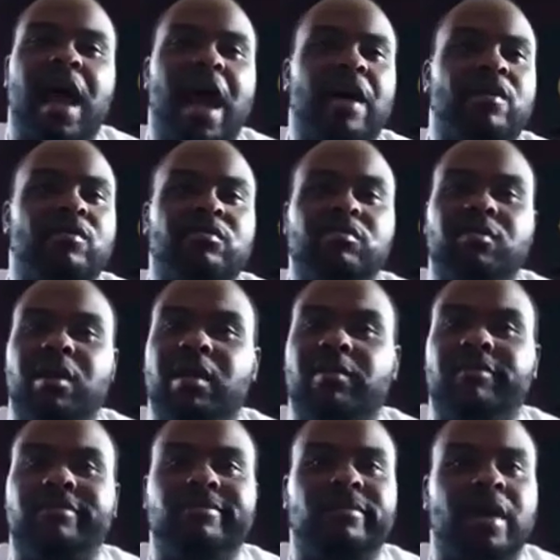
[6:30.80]
don't
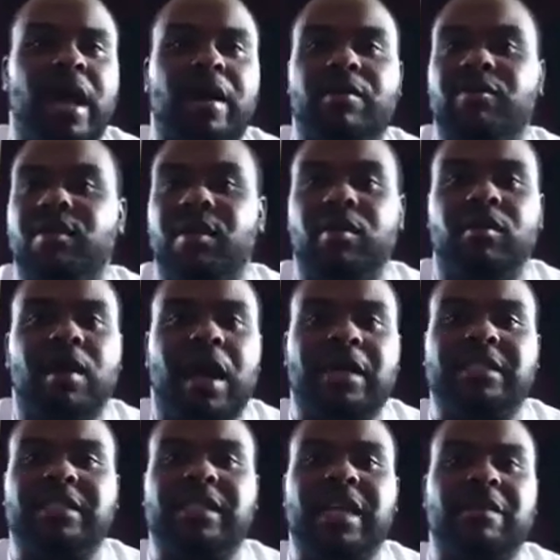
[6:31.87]
know. I
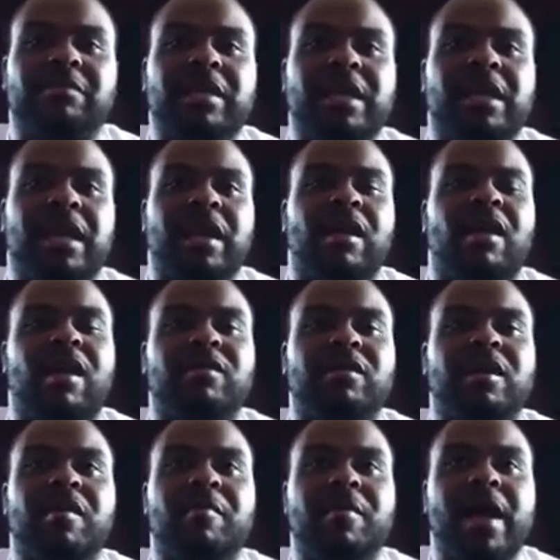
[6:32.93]
just kept thinking like, oh, I'll
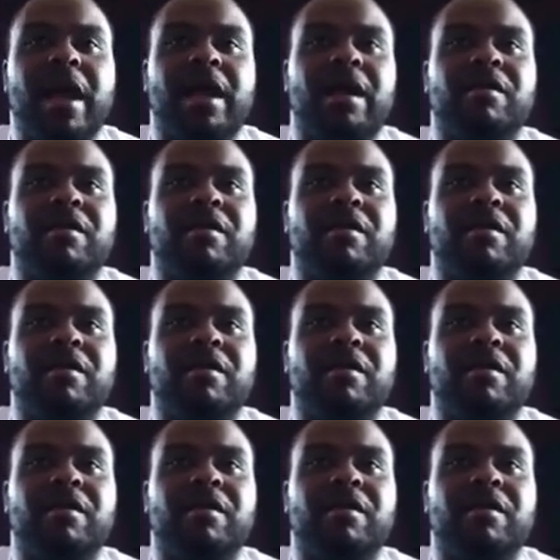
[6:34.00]
come back,